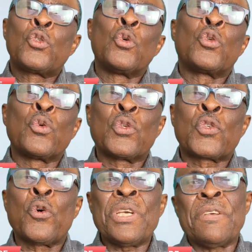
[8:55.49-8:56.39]
To do
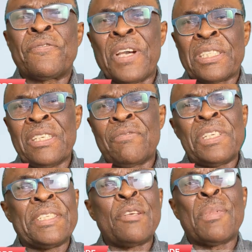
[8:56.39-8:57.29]
so
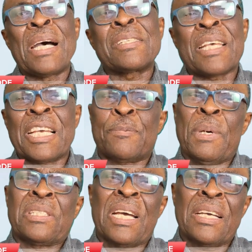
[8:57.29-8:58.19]
effectively demands
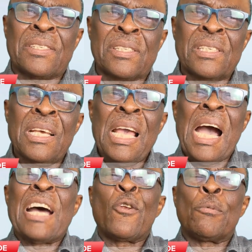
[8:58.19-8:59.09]
expertise and